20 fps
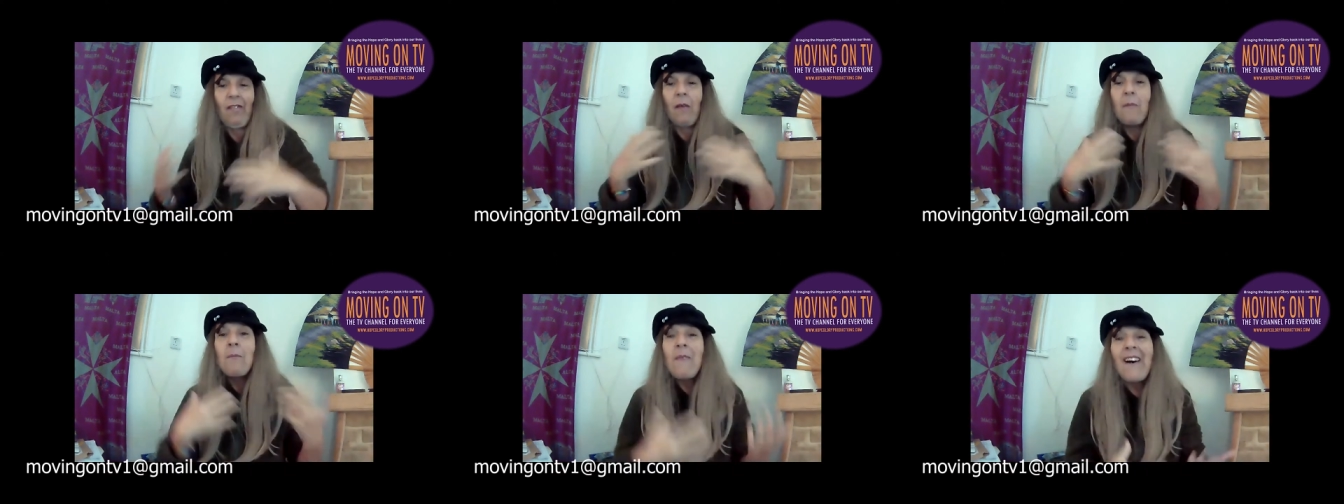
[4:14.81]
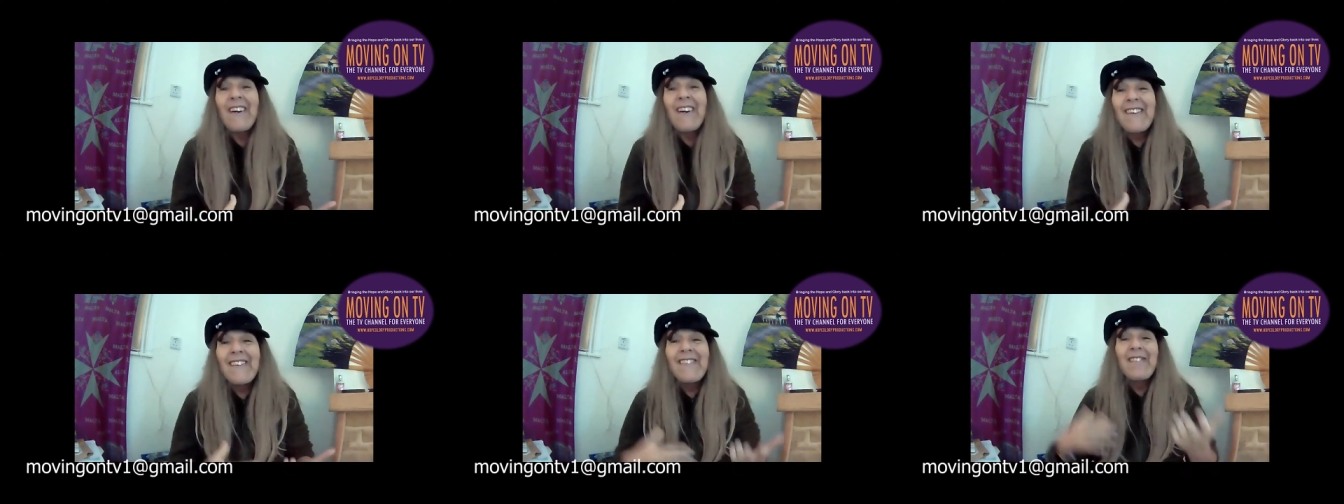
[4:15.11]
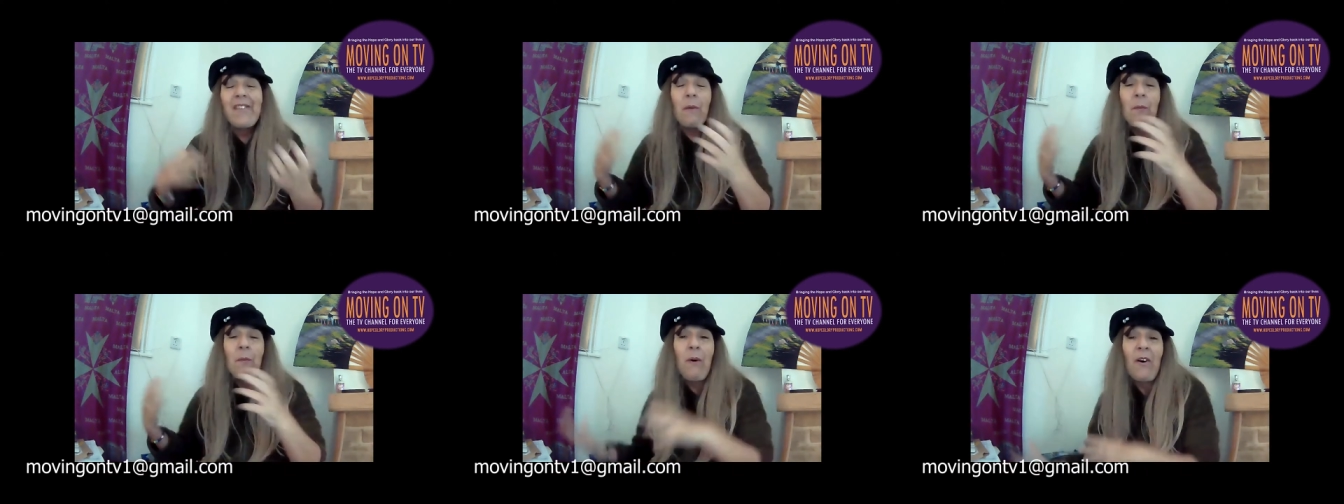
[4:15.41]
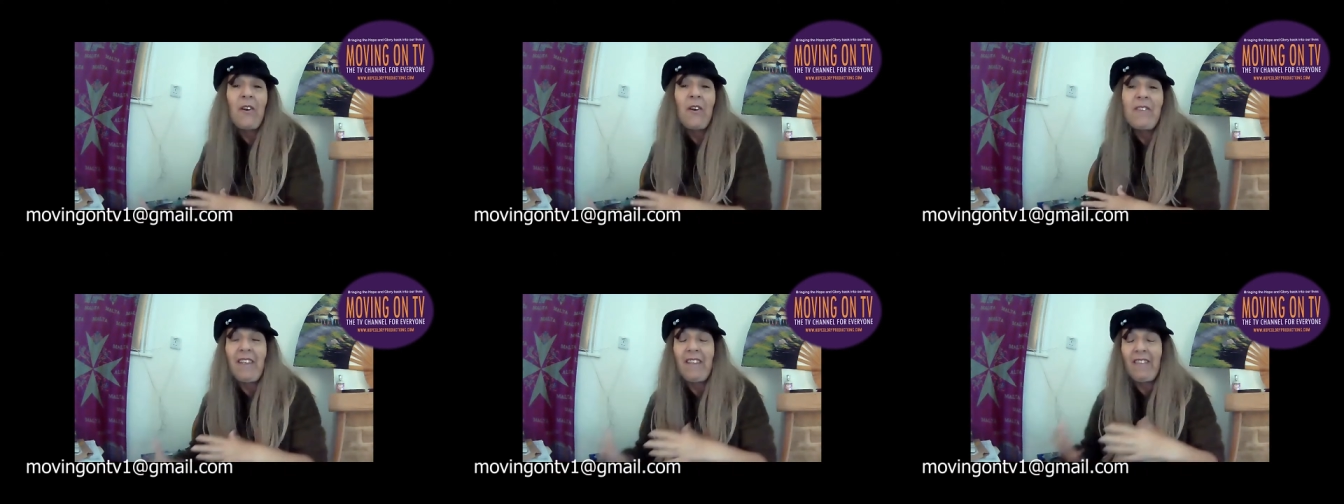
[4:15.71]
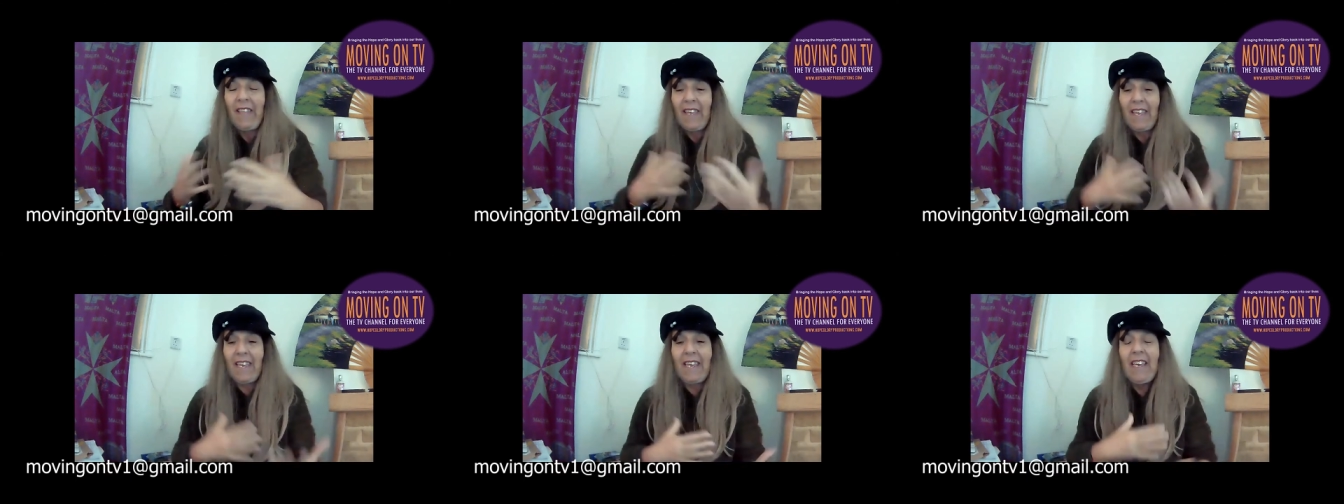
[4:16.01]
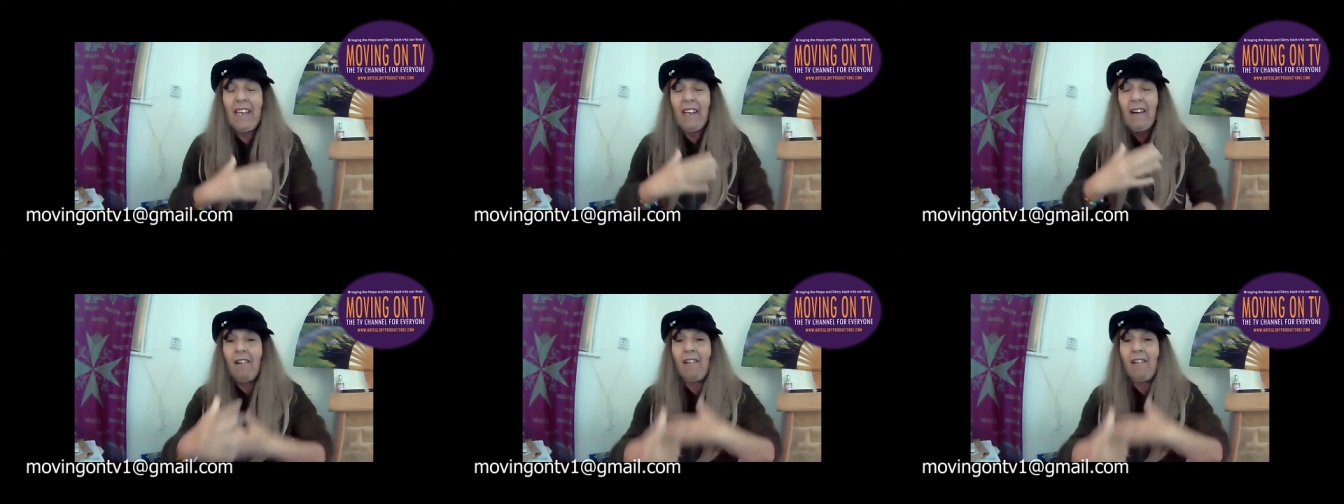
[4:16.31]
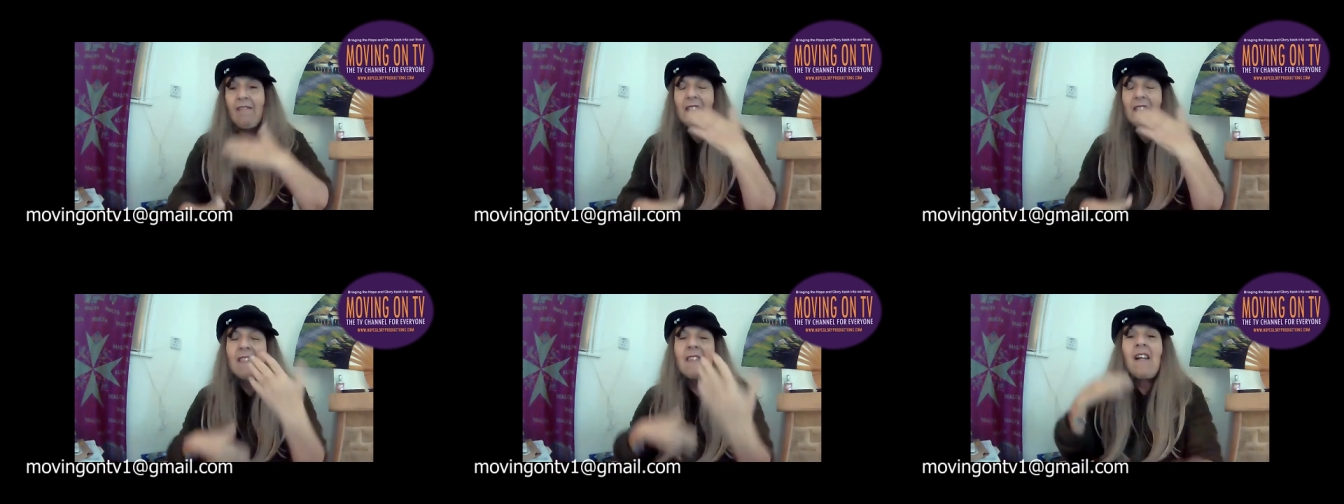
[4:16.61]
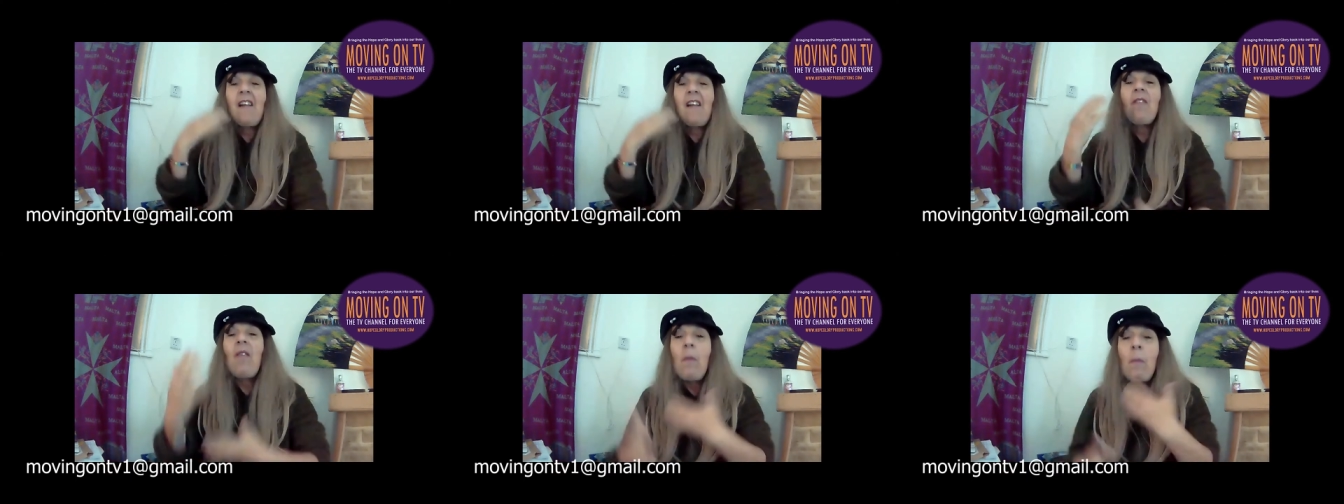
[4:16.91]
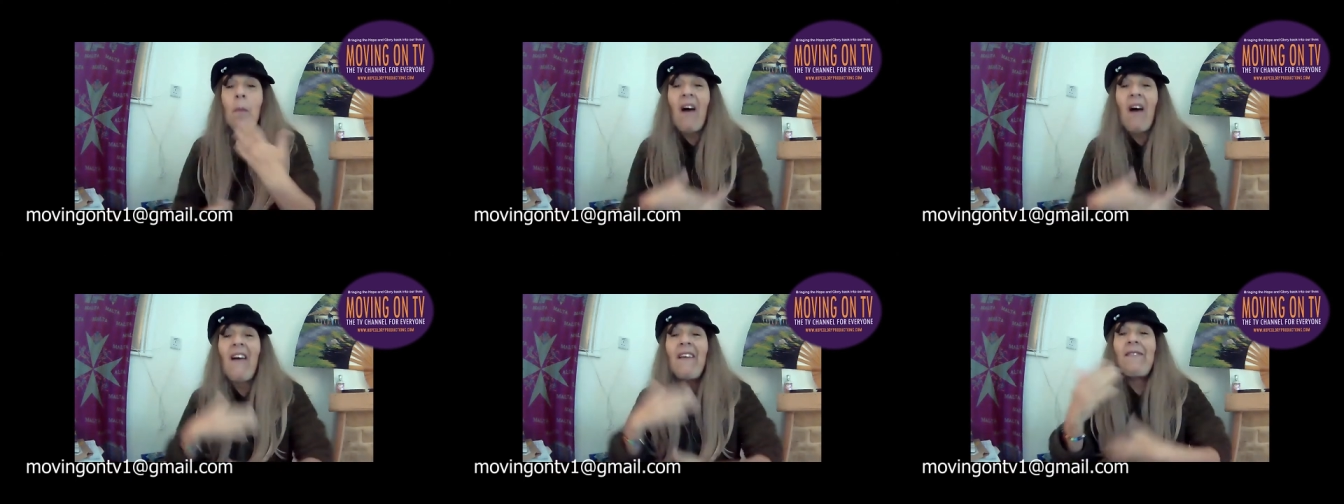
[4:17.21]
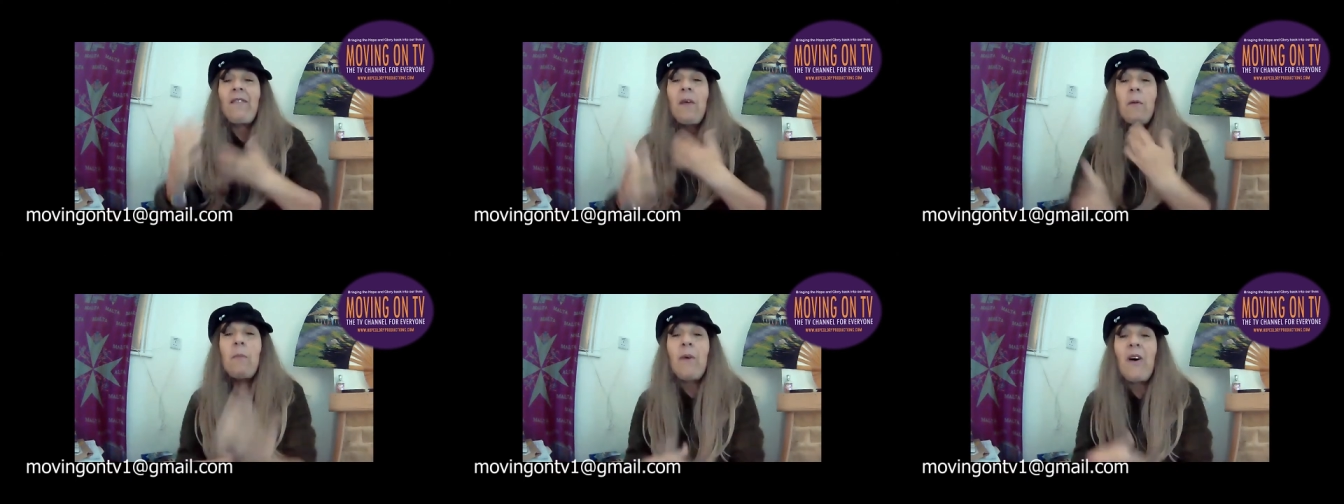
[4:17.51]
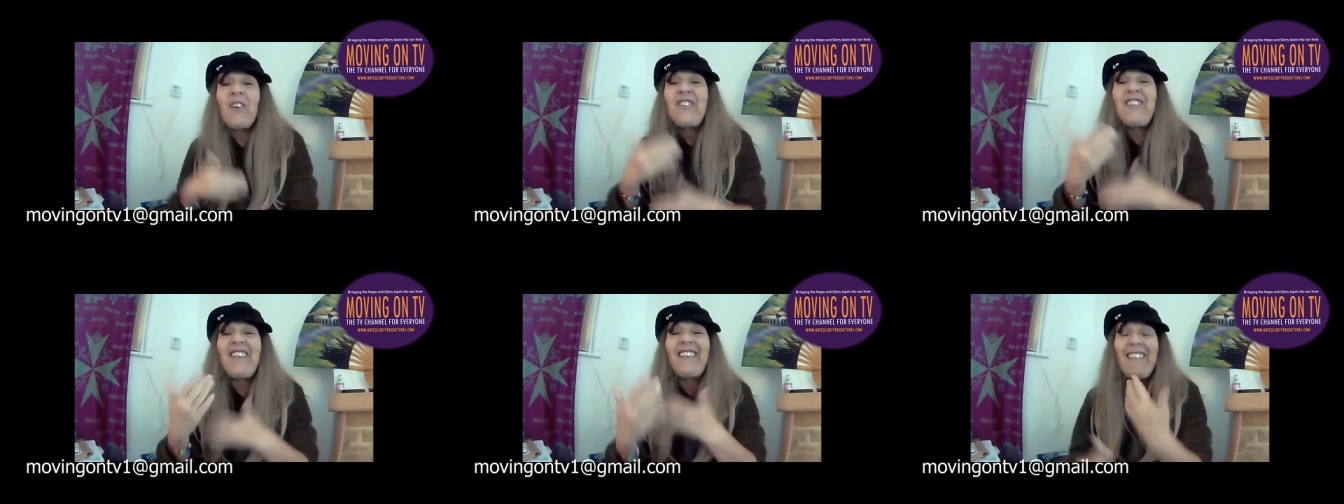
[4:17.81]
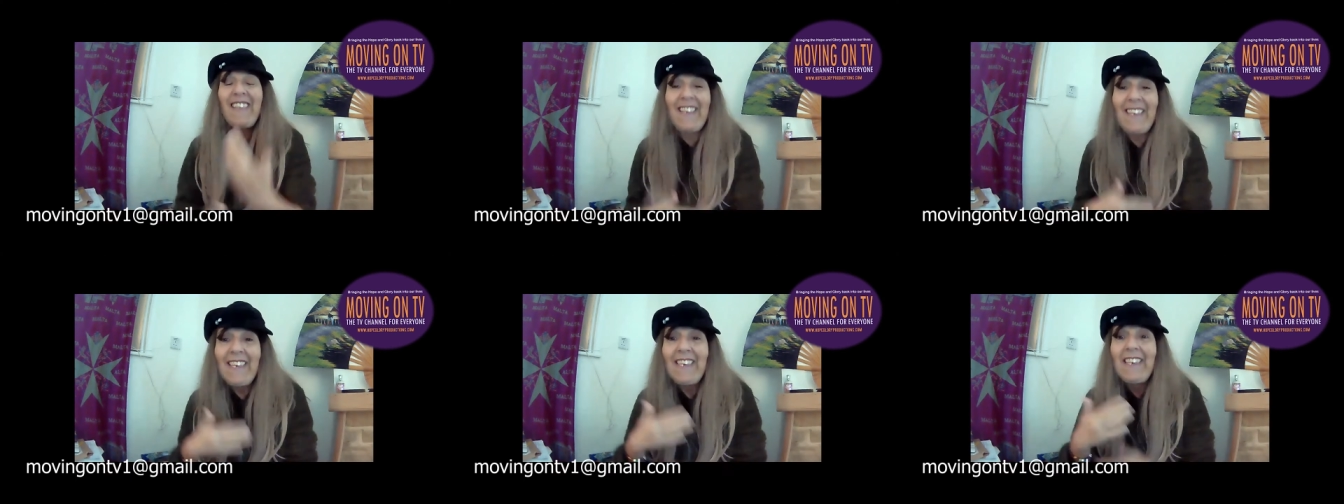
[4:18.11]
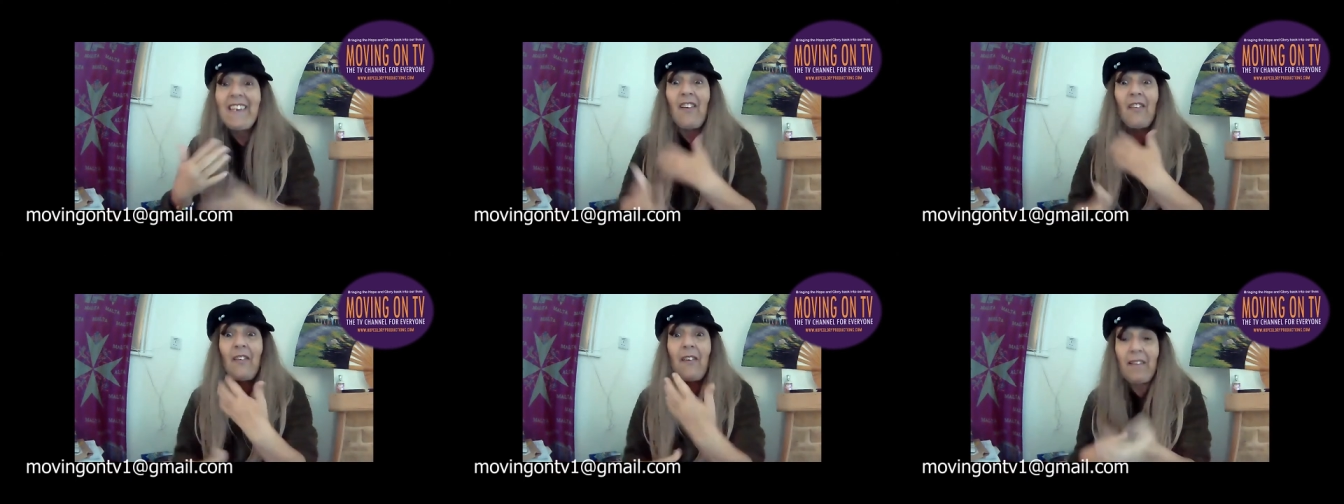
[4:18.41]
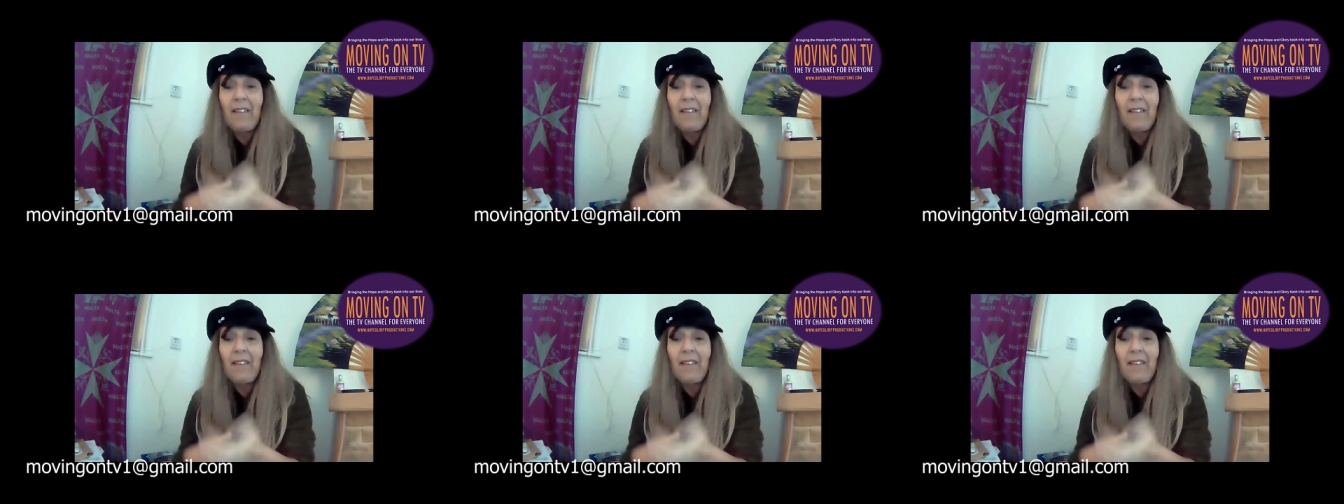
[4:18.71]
the mind, the body, the ego, the mind, the body, the ego.